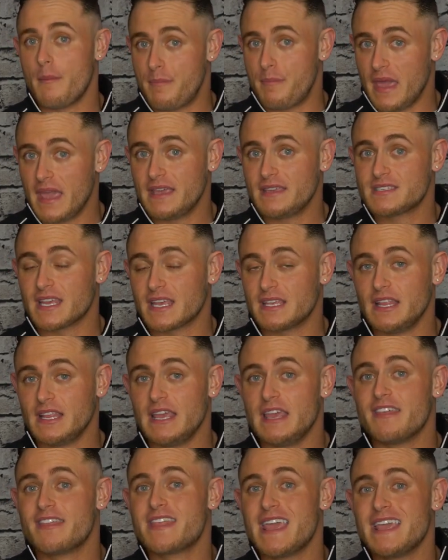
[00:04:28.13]

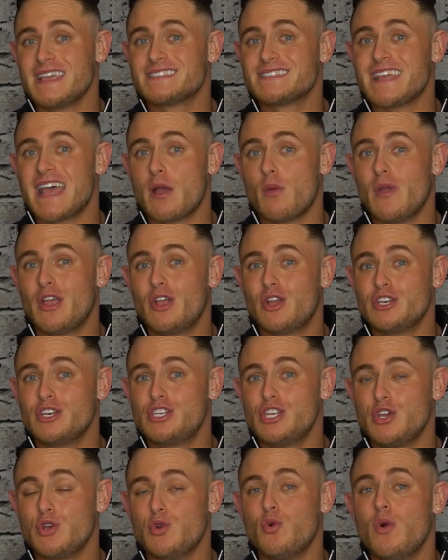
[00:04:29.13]
basically things that we could
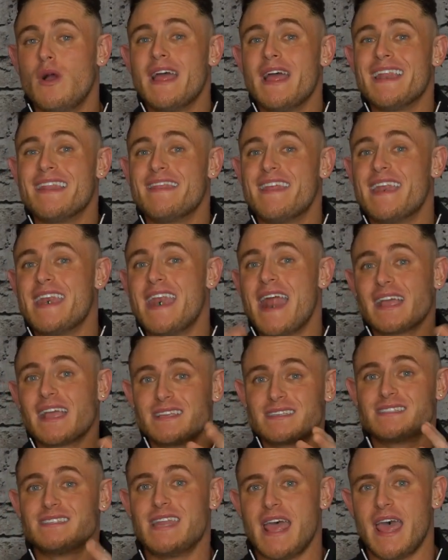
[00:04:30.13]
do the
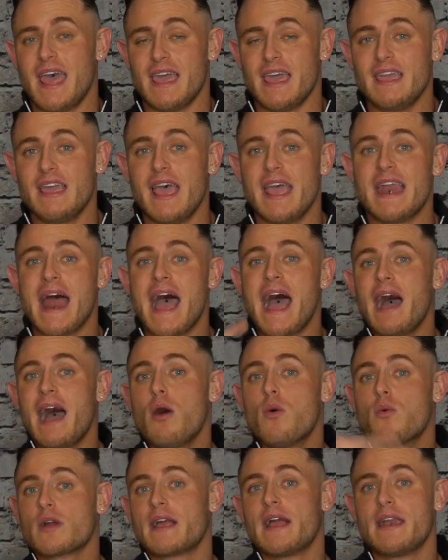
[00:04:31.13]
next day and
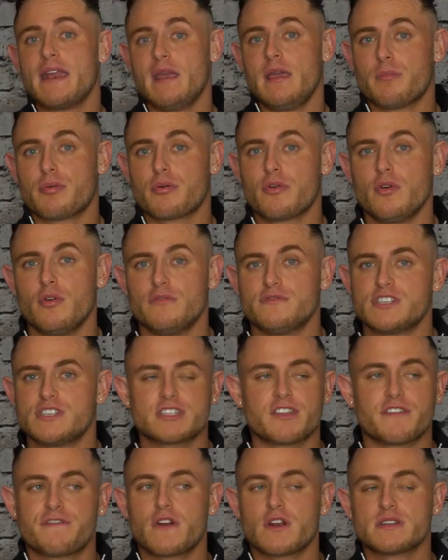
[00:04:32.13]
how we're going to improve.
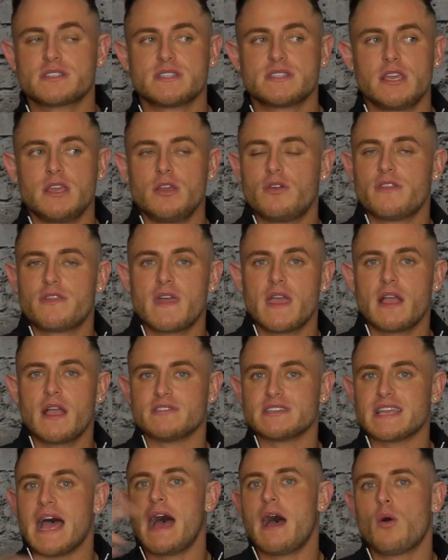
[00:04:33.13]
Just the first thing you could think
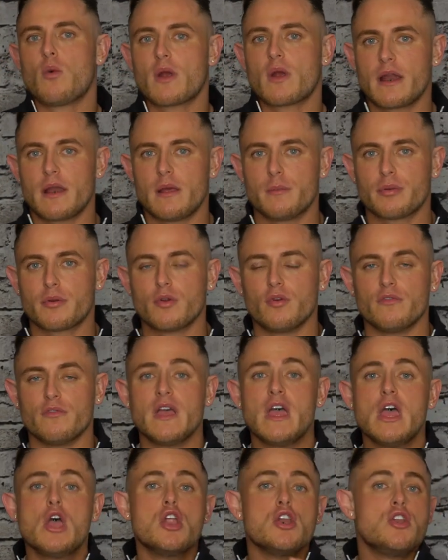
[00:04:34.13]
of is how we're going to
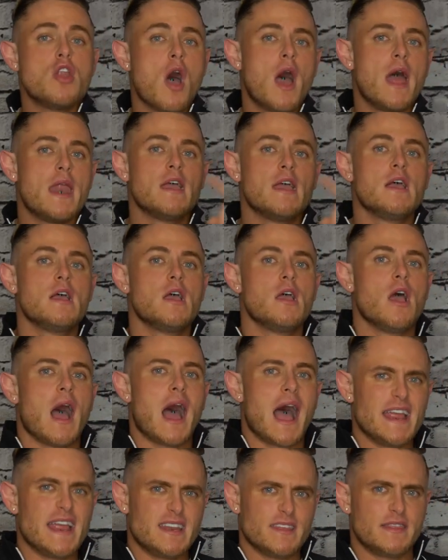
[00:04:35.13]
improve, not
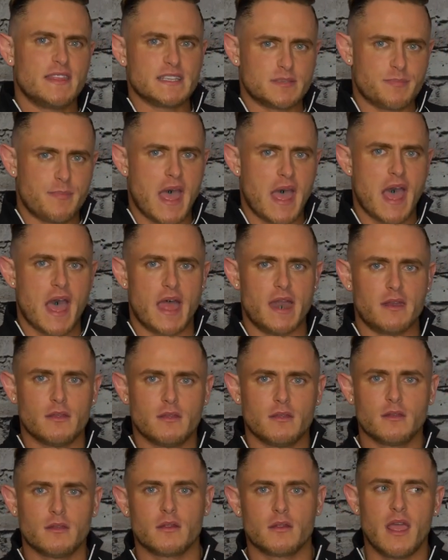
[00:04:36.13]
I did this bad
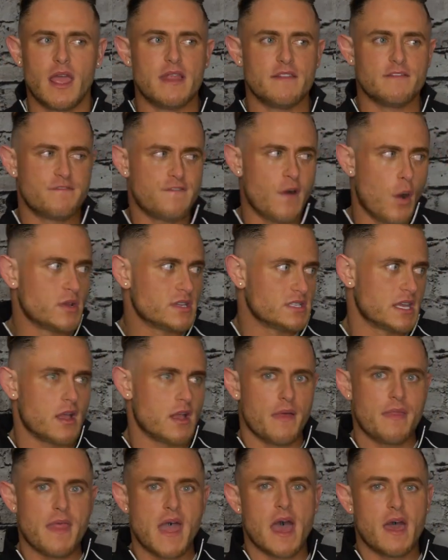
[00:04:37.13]
and focusing
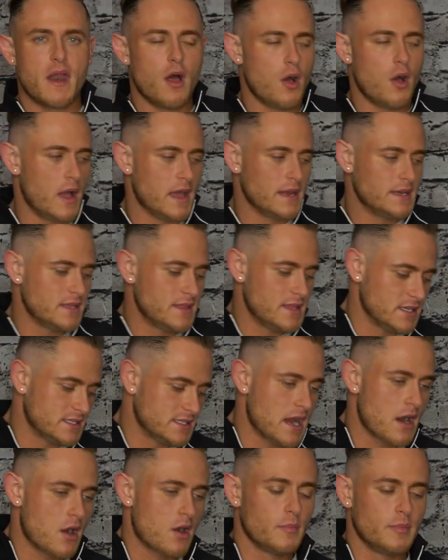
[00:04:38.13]
on that. Oh, I did this
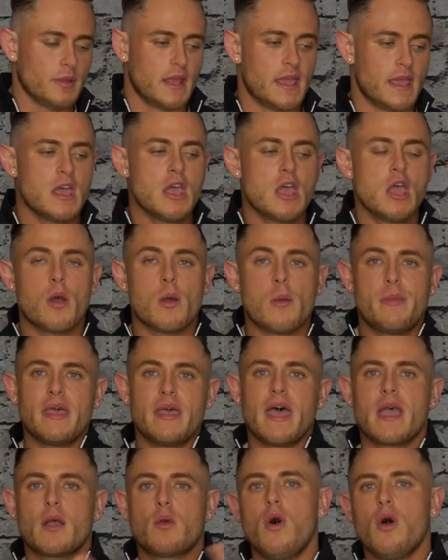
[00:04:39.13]
terribly. It would be
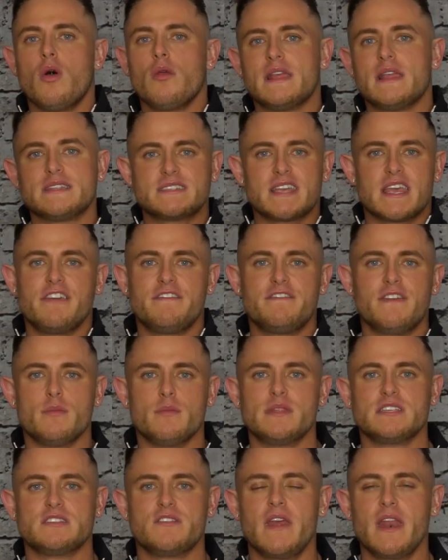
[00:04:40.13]
like, well, let's say I
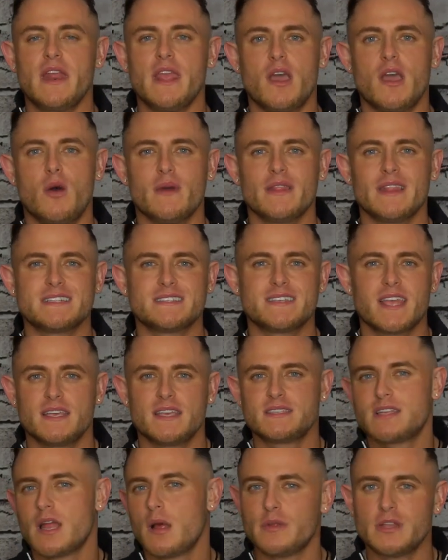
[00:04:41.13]
filmed this video and let's say I
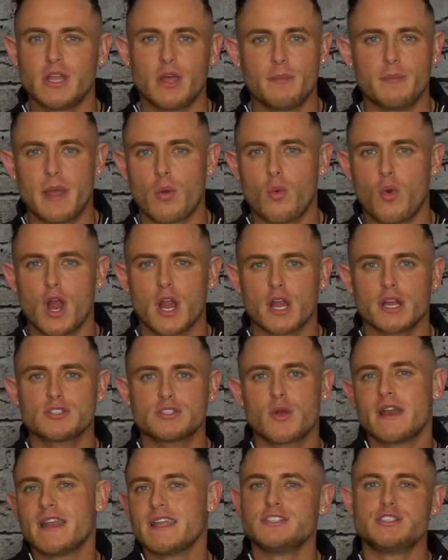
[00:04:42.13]
stumbled on my
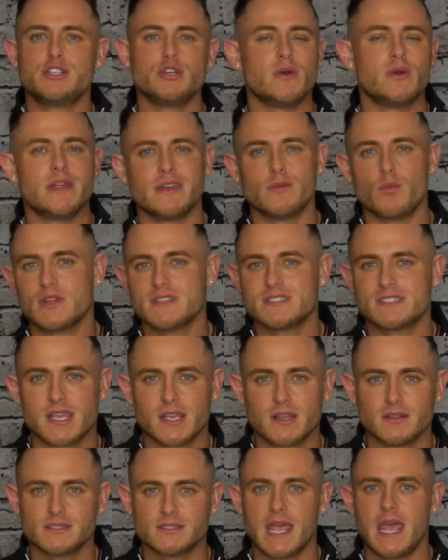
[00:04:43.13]
words or I didn't do it in one
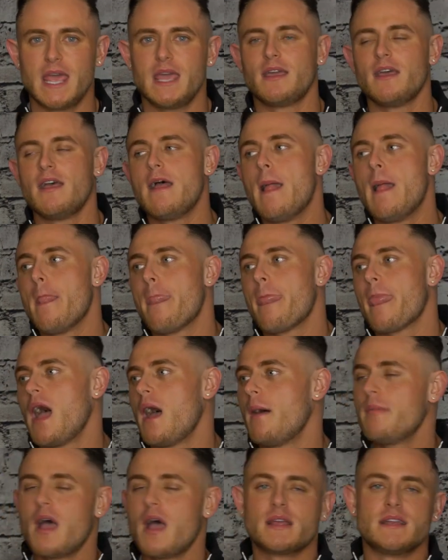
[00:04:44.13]
single take.
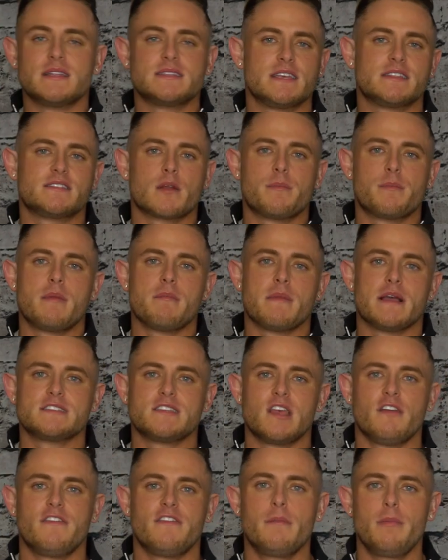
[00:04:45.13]
I'm not going to sit there and beat
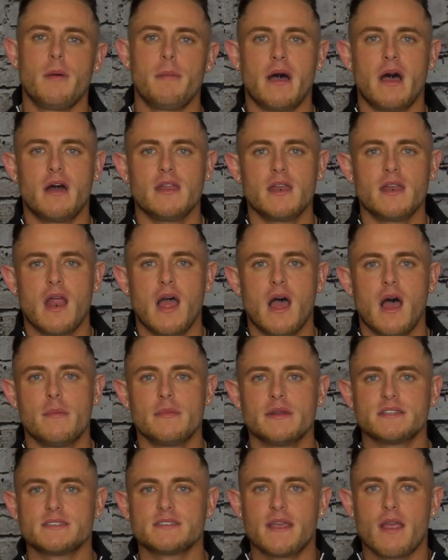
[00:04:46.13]
myself up about it. I'm
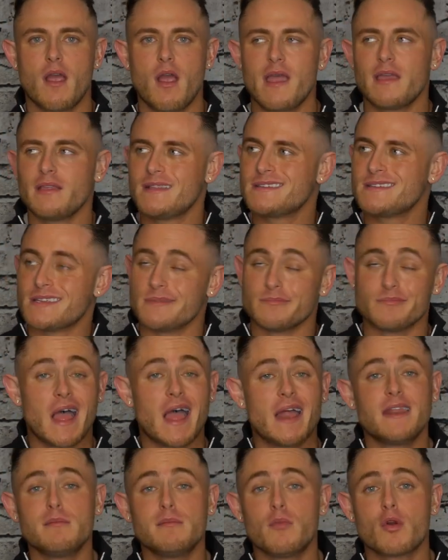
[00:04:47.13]
going to say, all right, listen,
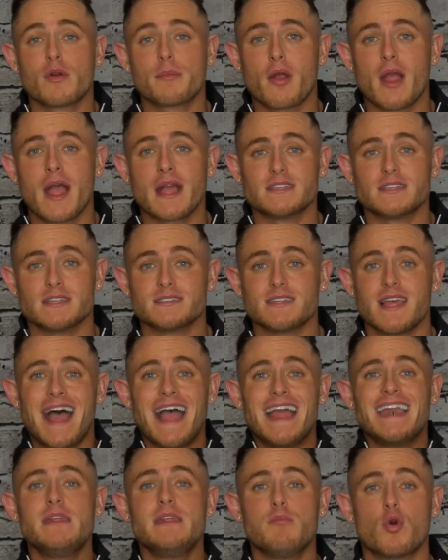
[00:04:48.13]
I need more practice.
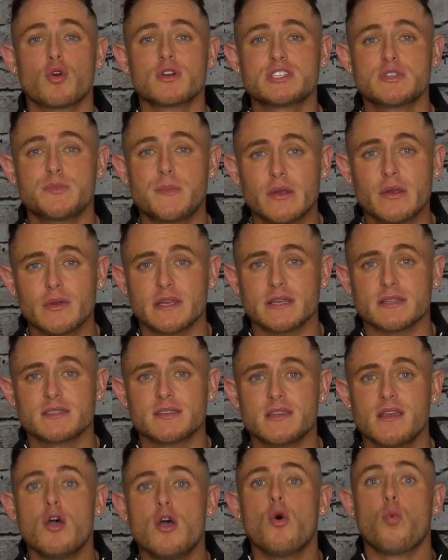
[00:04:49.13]
I need more
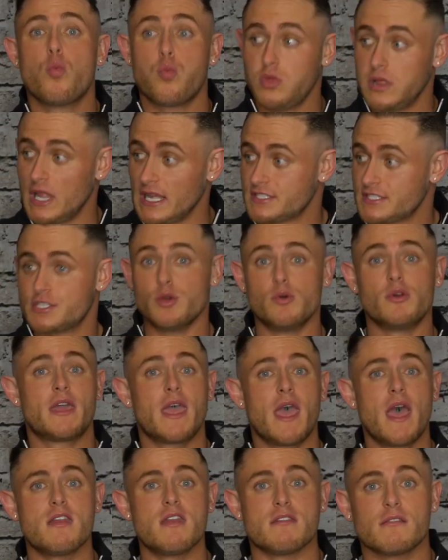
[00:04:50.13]
experience. Let's do it
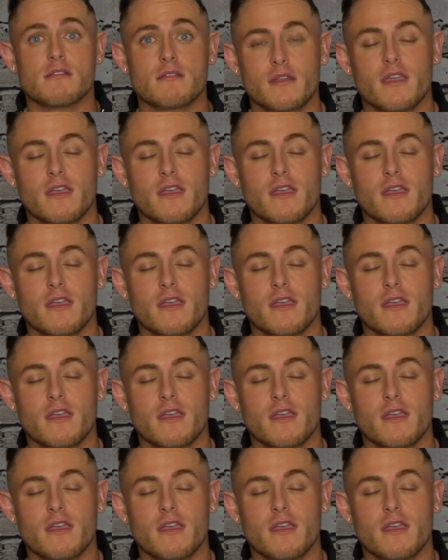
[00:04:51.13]
again.